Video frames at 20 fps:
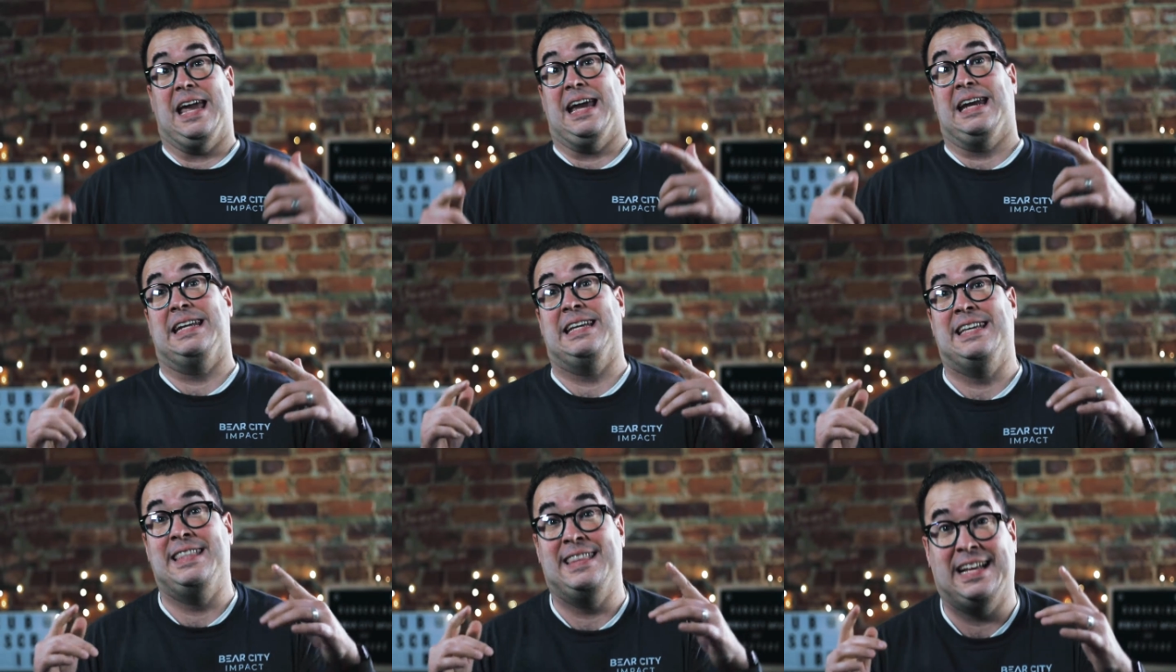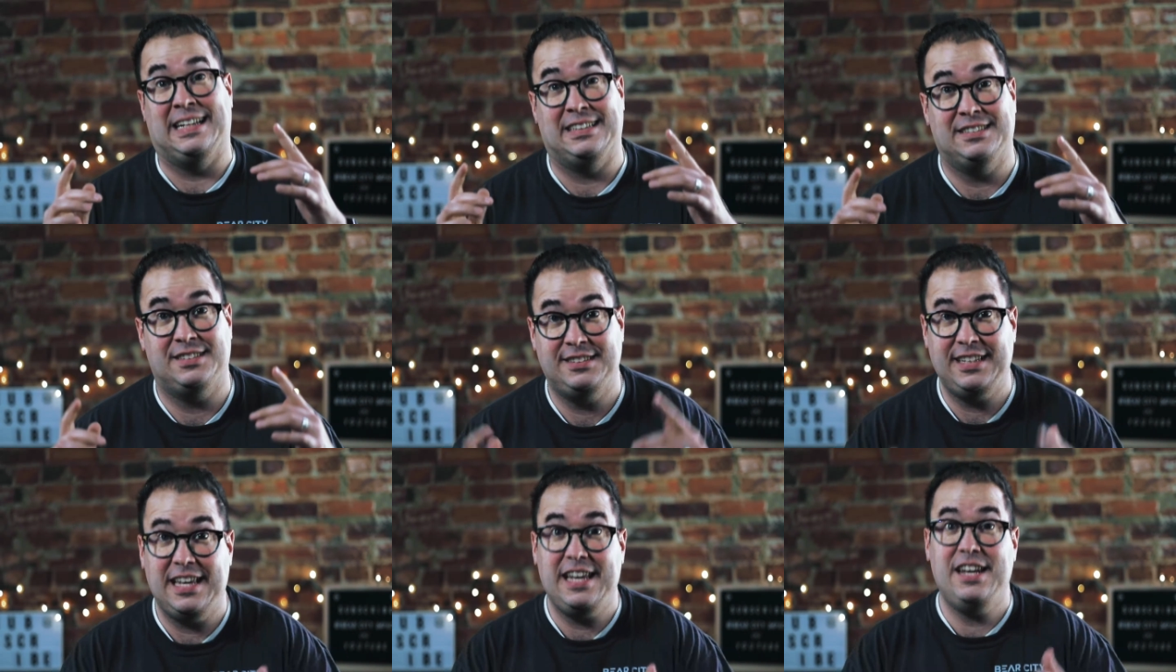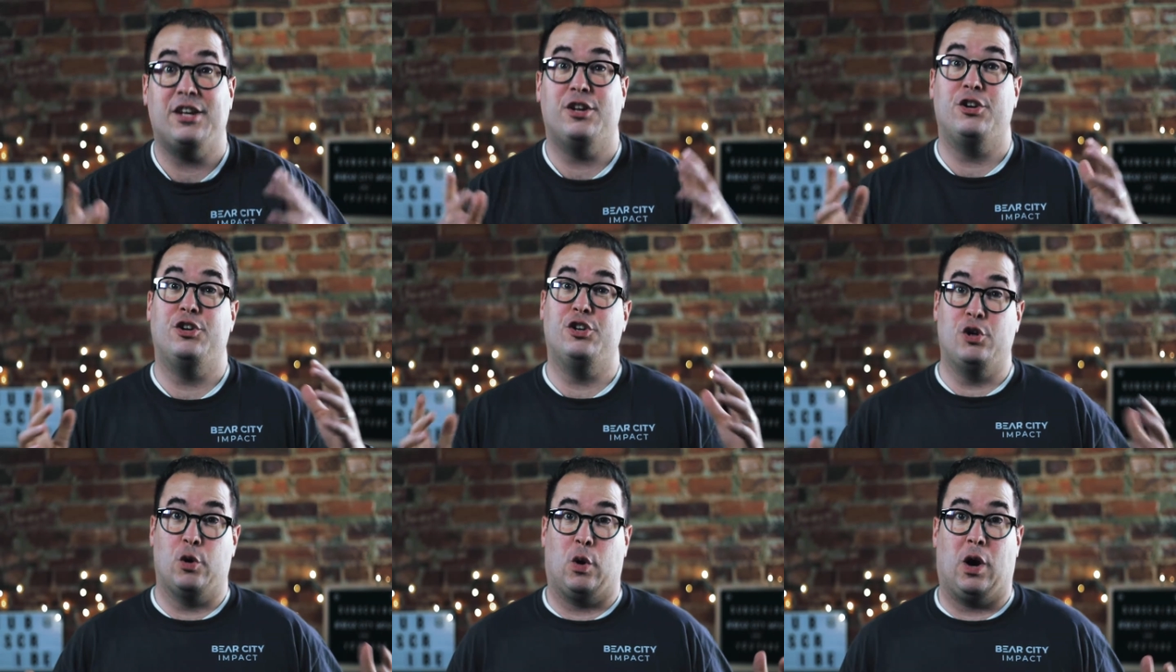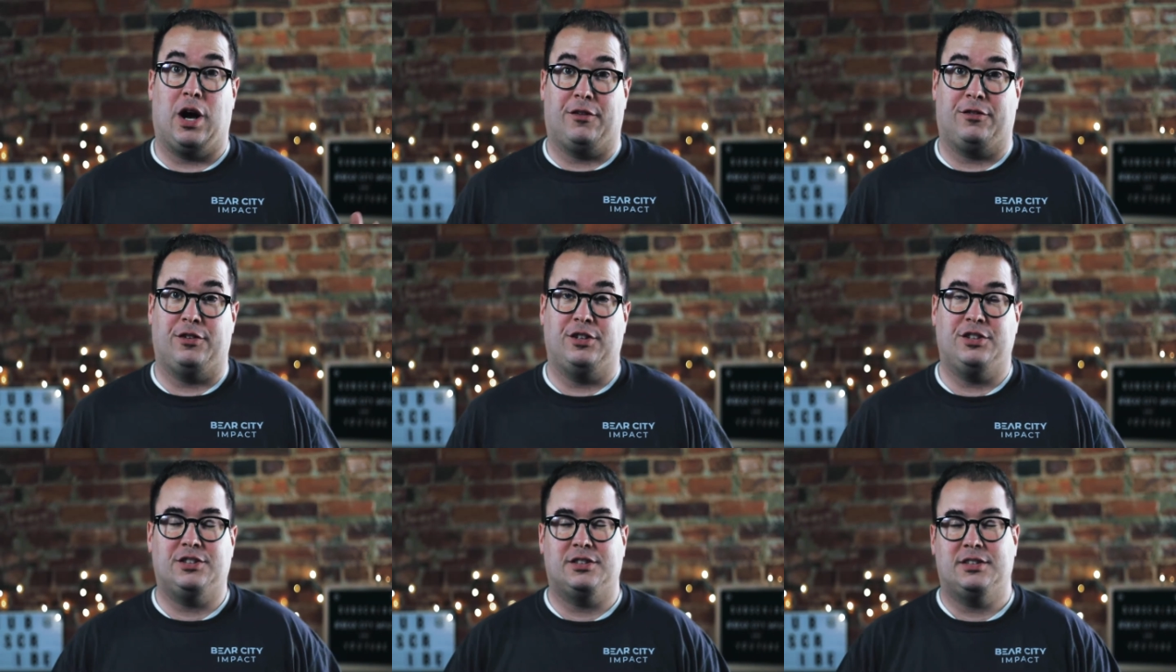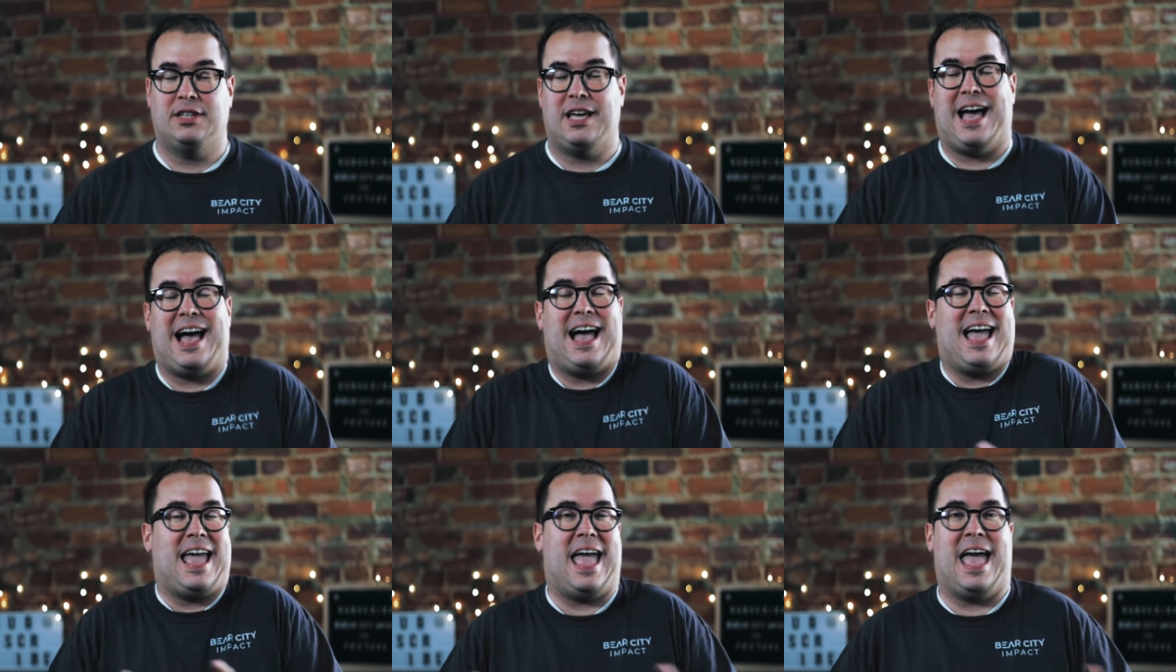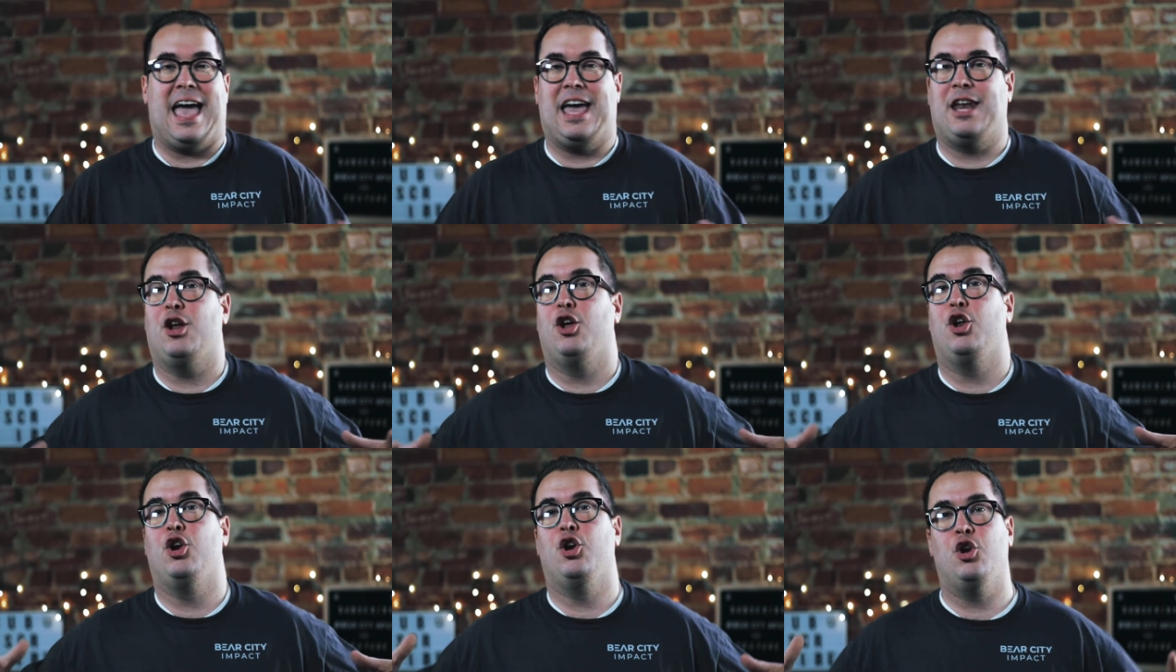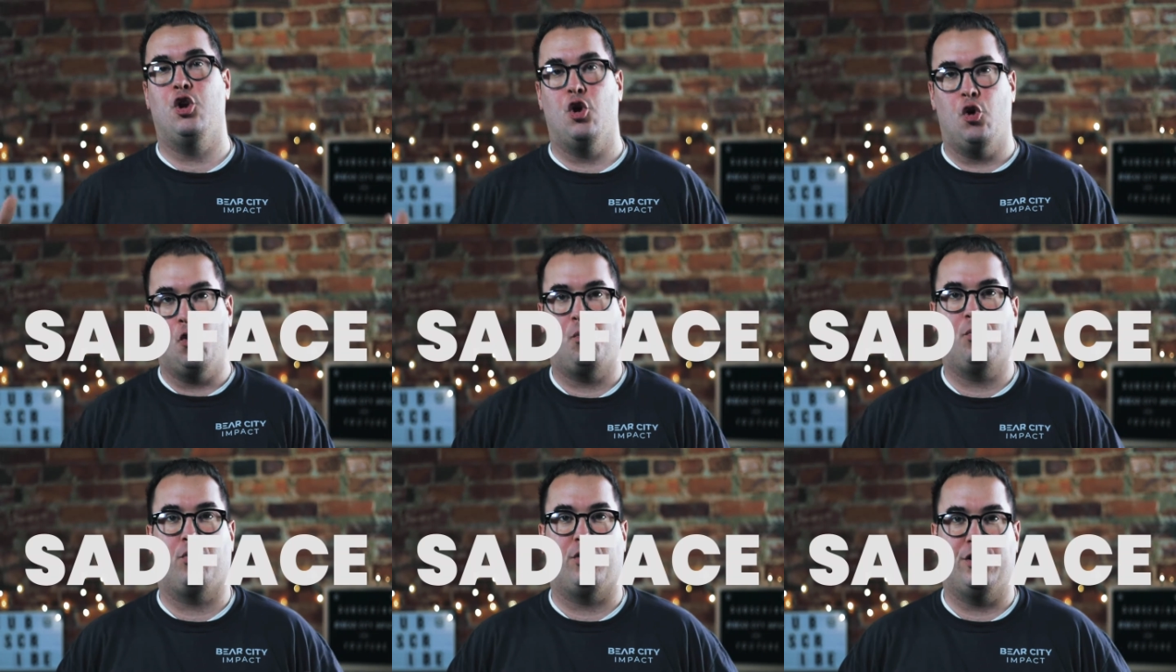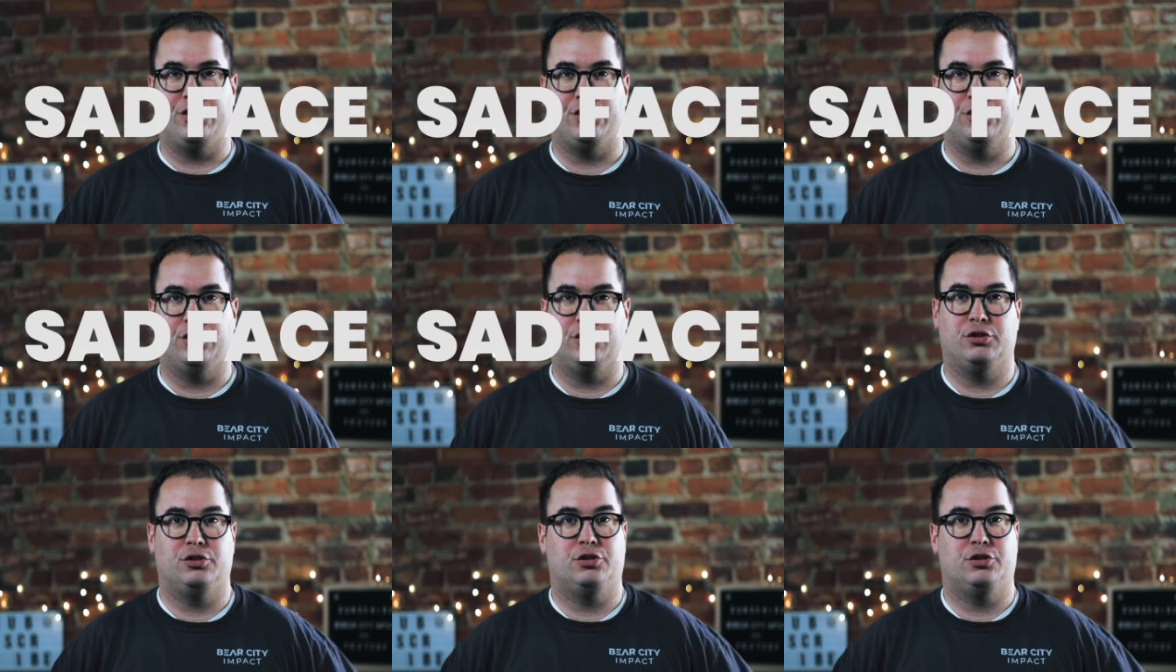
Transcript: And in that said new office, I had no printer.